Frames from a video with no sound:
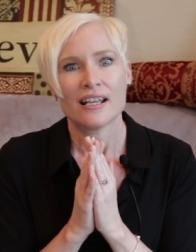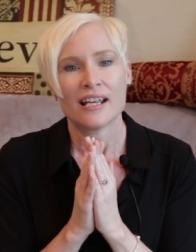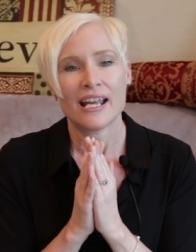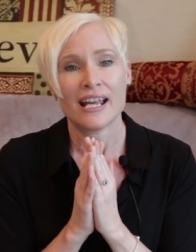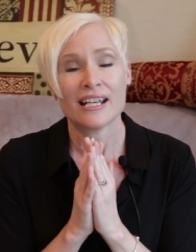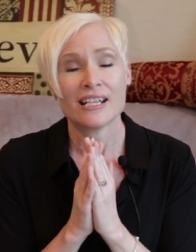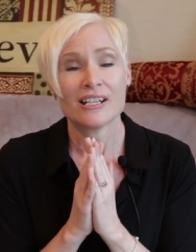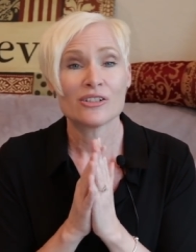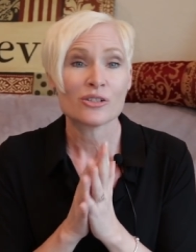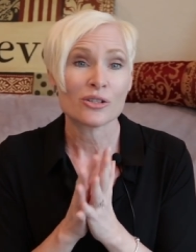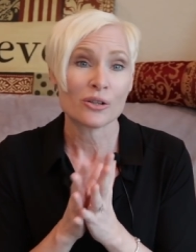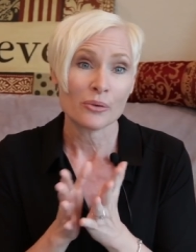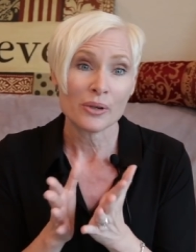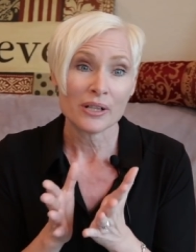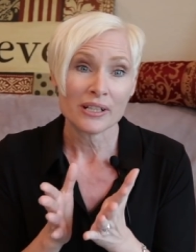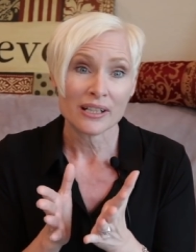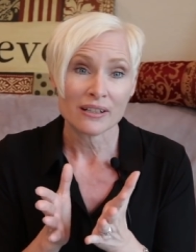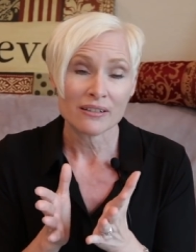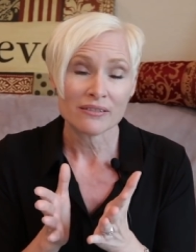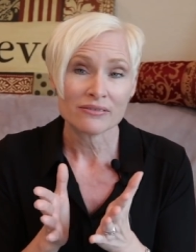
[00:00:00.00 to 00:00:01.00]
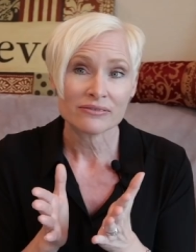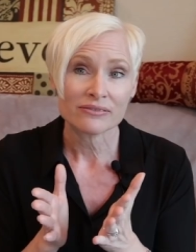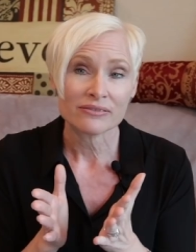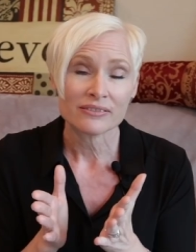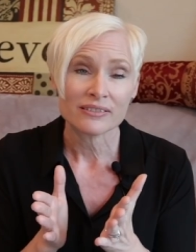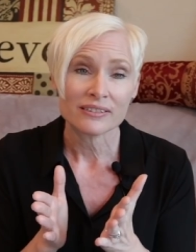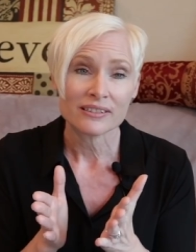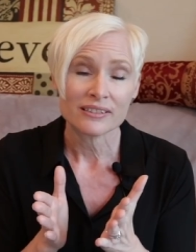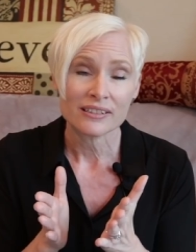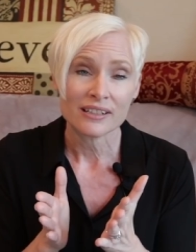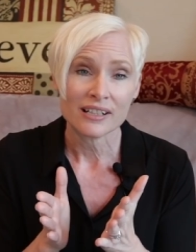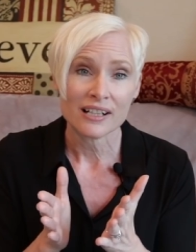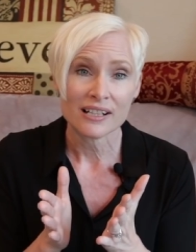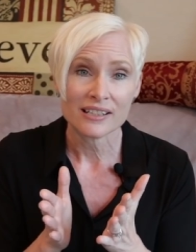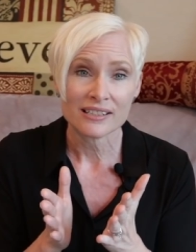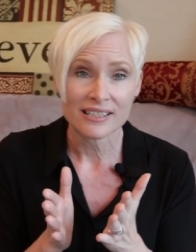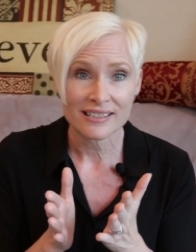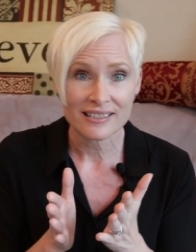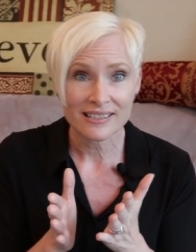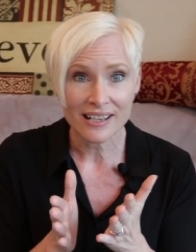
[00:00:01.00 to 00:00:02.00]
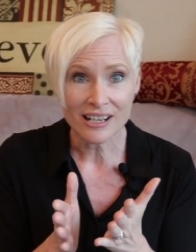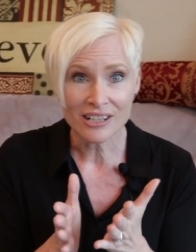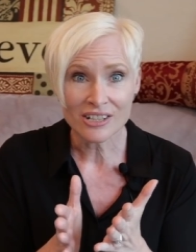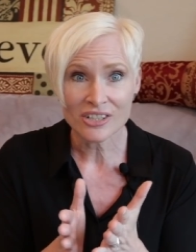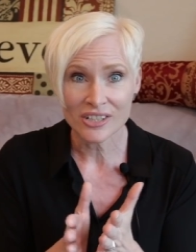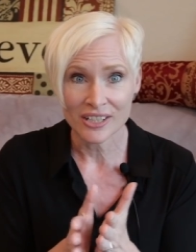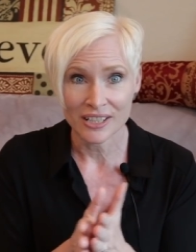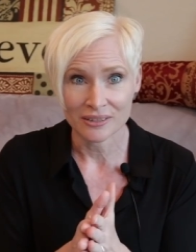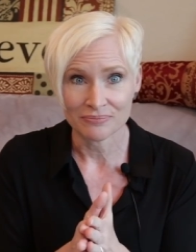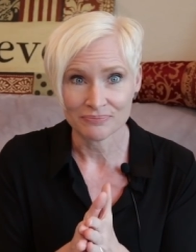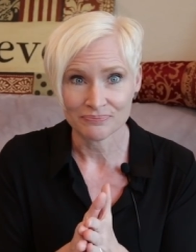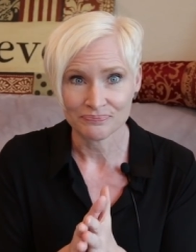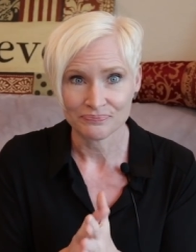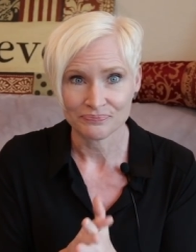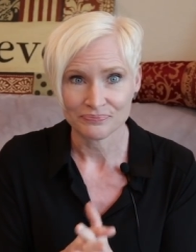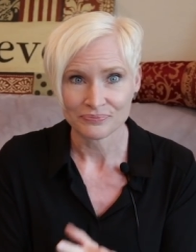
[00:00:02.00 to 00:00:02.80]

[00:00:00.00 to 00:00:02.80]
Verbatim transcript: and intuitive uh, discussion.